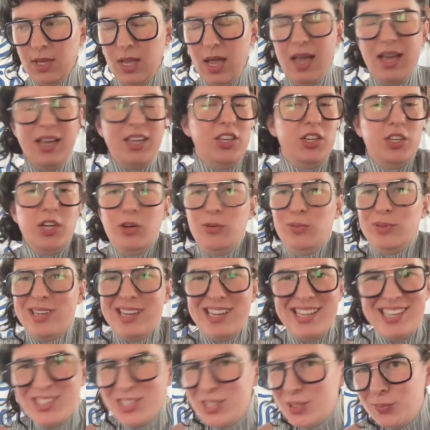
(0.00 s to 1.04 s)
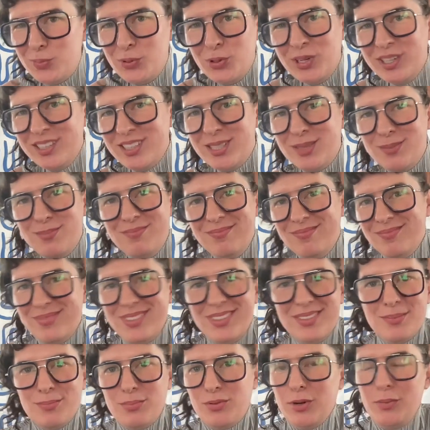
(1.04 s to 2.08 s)
you don't need to put
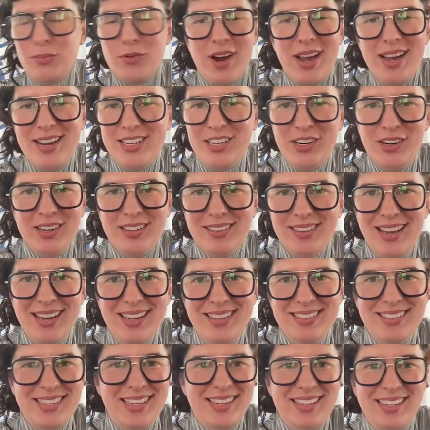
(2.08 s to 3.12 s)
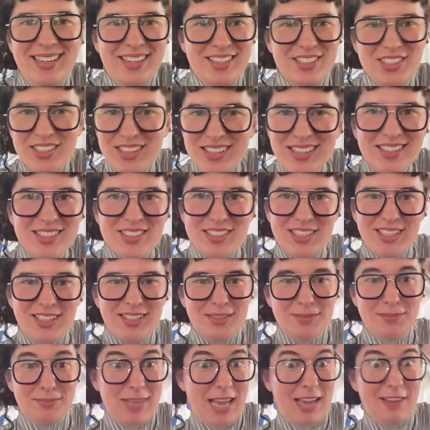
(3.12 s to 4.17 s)
proprietary client data into these
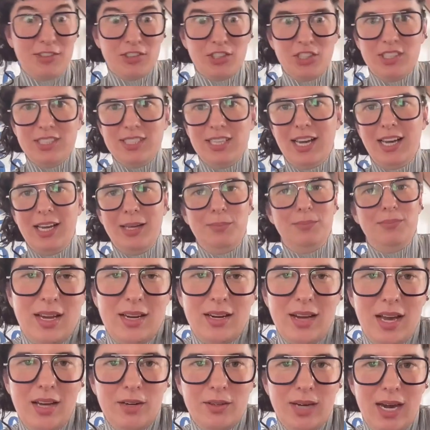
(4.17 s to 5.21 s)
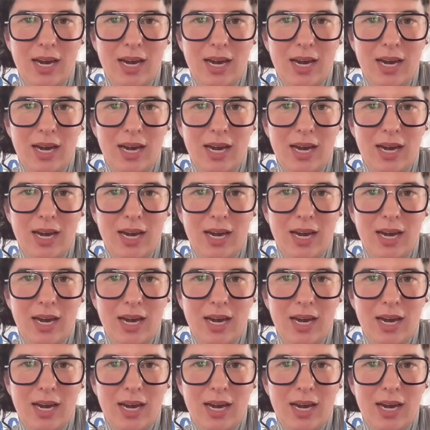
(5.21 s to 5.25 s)
to have a good time. I